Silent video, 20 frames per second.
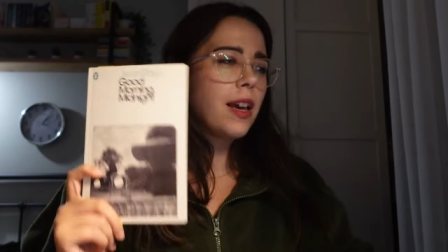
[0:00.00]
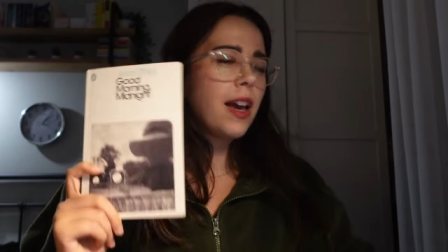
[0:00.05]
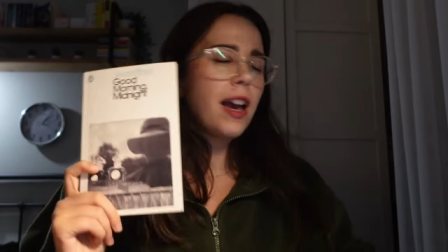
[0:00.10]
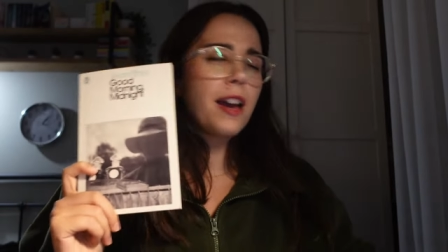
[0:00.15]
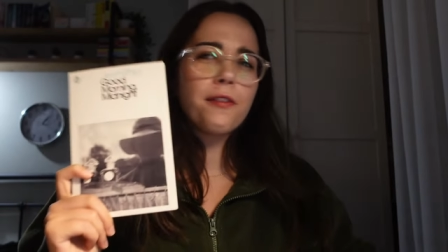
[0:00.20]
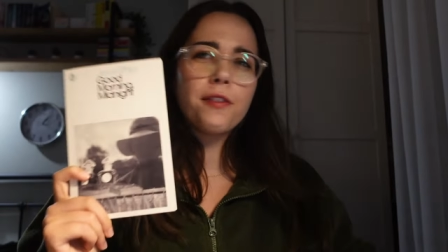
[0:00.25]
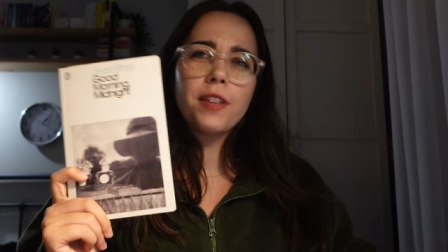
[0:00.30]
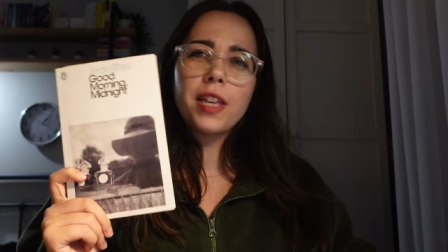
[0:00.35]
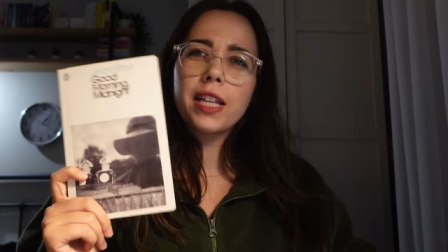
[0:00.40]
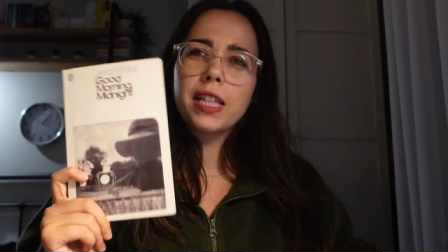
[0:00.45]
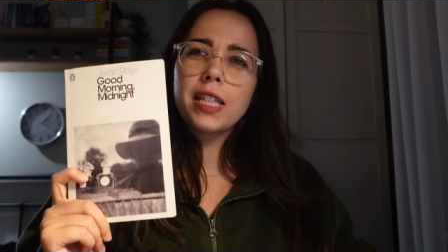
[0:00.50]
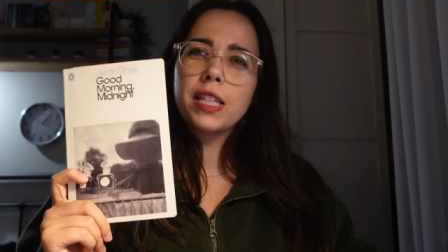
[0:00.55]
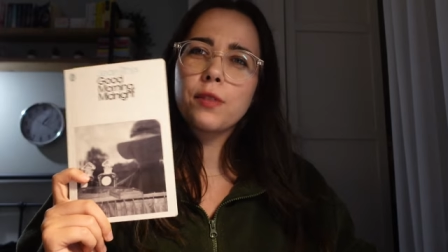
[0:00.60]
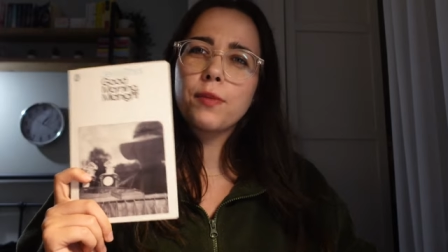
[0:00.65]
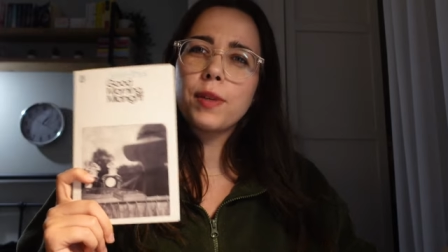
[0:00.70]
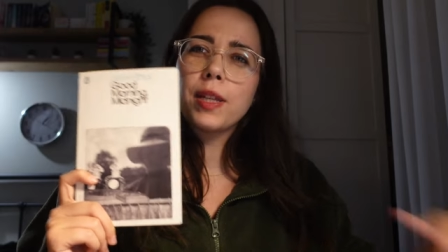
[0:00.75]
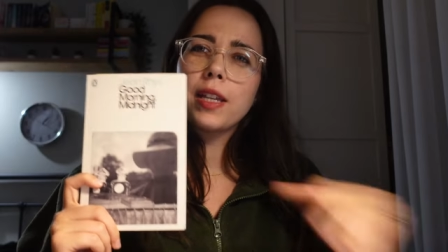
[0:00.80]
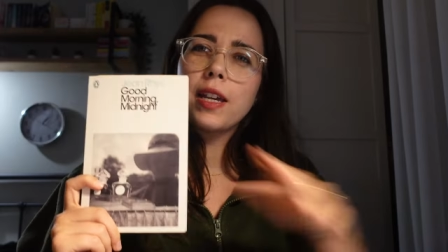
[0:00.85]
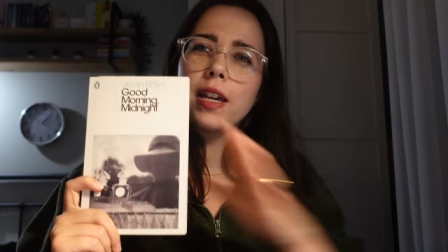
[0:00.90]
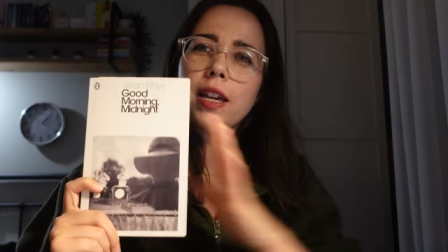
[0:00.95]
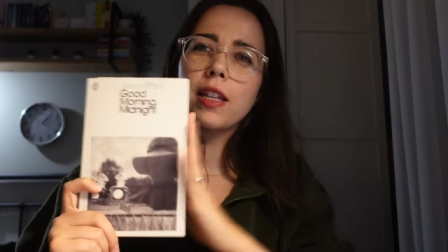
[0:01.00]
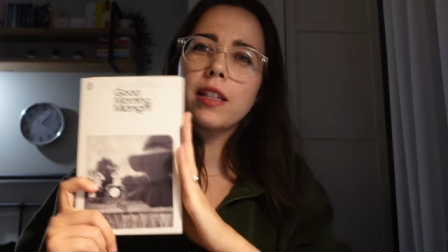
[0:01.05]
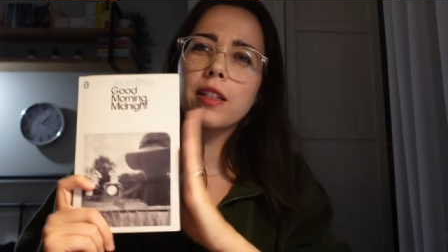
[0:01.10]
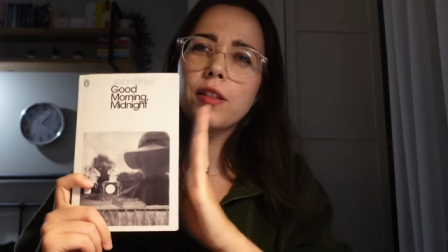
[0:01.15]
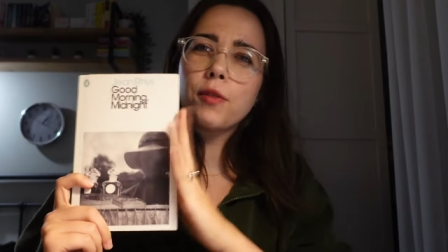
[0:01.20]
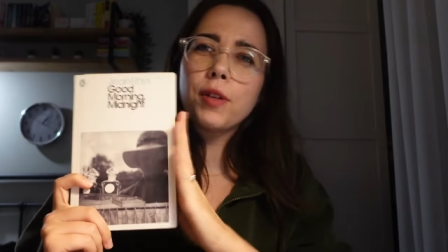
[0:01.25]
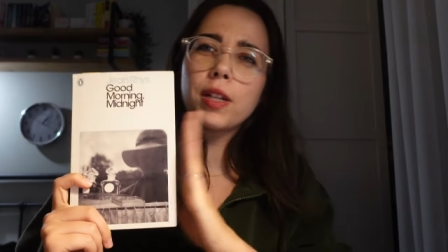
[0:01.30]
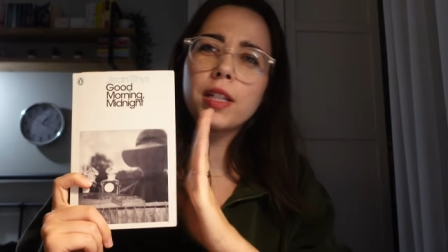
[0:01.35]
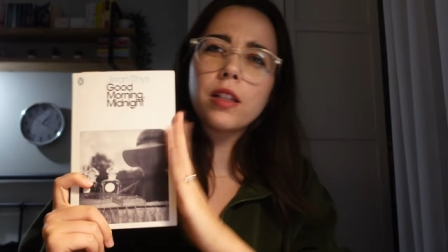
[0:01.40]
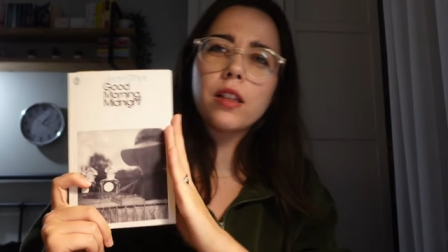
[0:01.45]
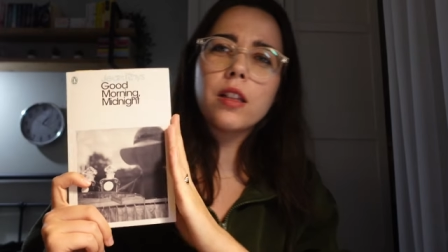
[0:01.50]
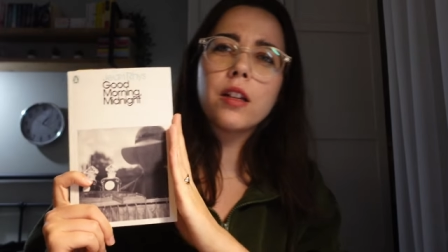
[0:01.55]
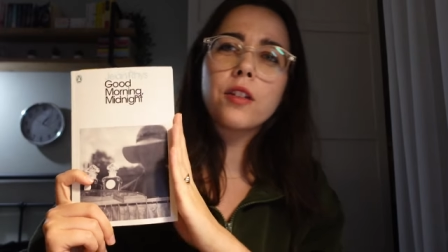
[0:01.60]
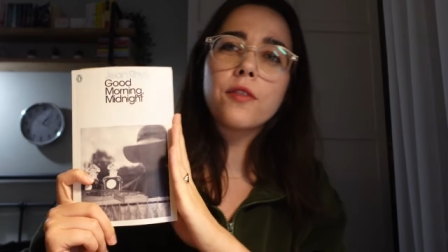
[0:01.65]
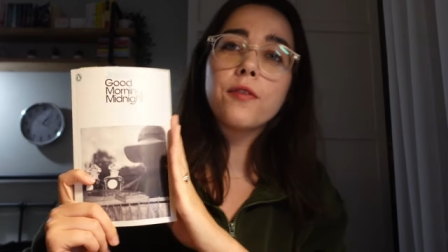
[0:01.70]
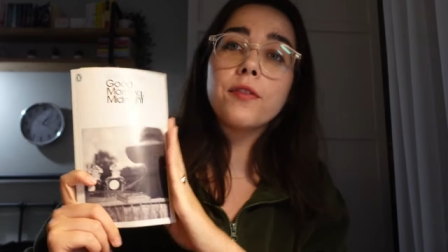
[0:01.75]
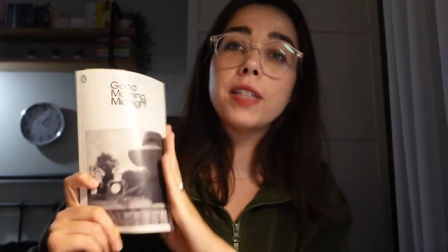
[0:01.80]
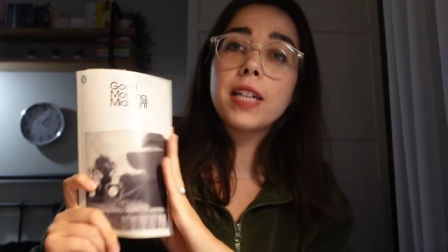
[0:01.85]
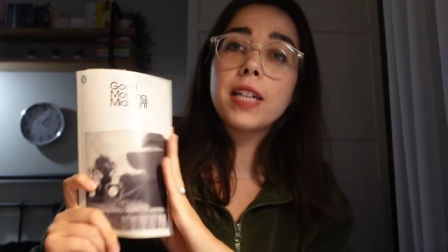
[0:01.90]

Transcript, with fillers: I feel like this one had quite a lot of